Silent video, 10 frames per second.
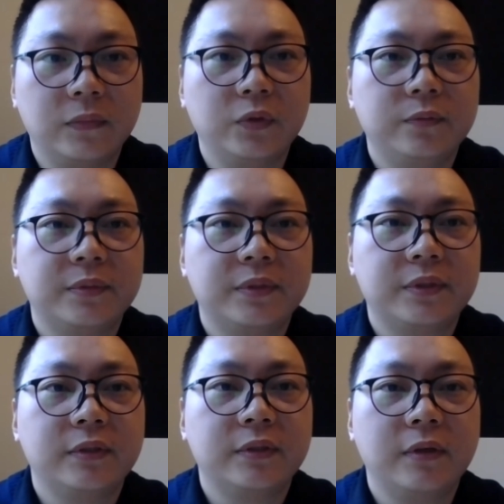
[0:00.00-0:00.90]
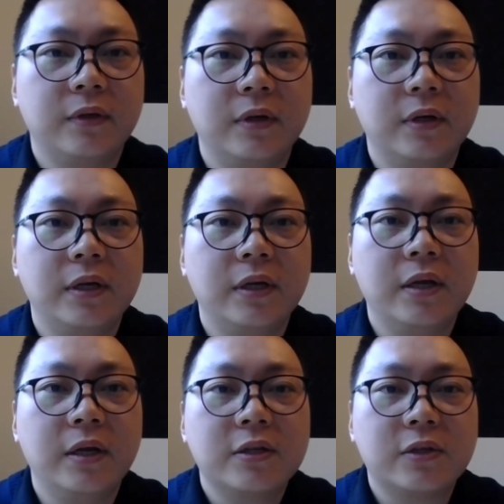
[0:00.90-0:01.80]
Oops.
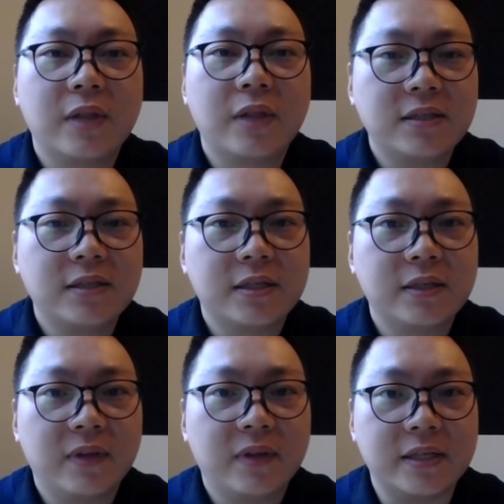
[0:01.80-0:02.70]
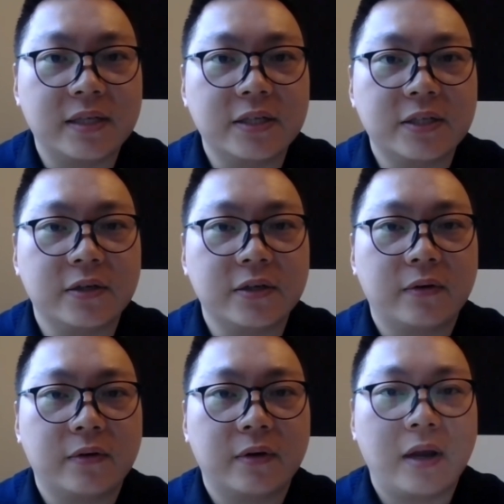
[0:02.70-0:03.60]
So that's a
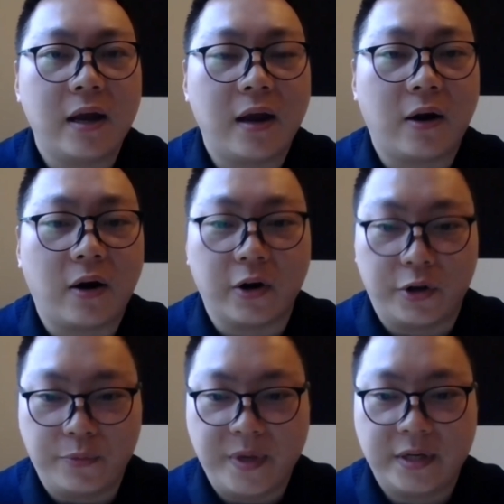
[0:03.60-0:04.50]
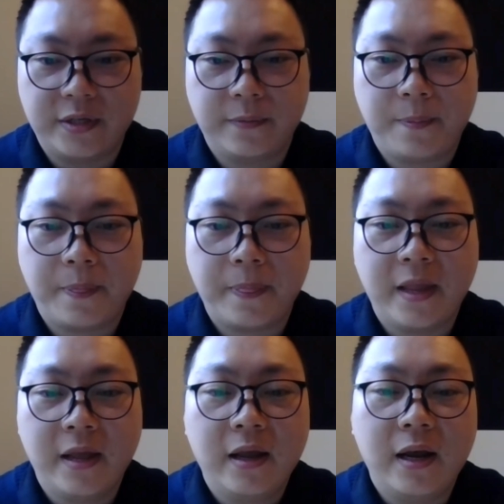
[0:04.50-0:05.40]
civilizational argument.
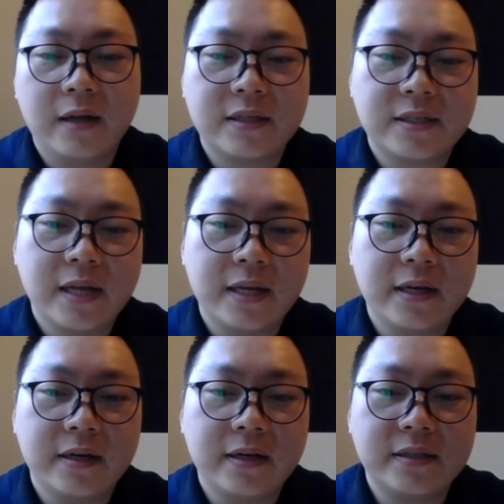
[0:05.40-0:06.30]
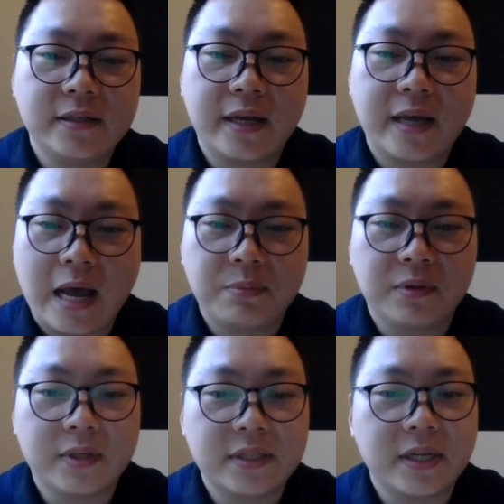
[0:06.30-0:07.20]
And the second is a
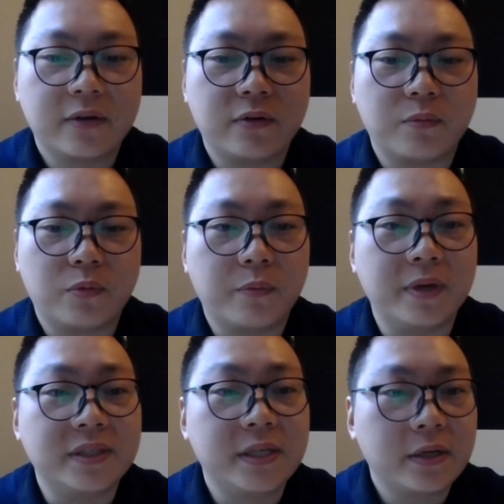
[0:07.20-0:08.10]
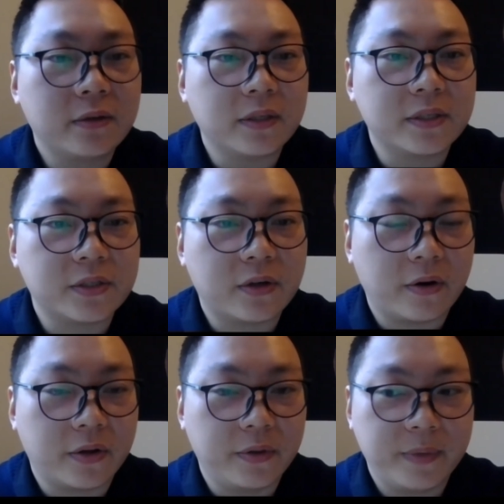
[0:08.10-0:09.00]
capitalistic or more materialist
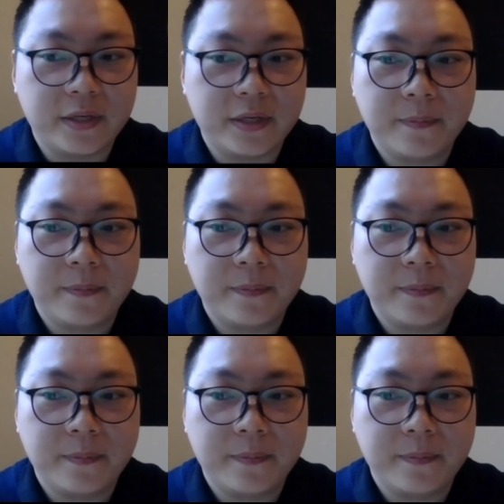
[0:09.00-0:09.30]
argument,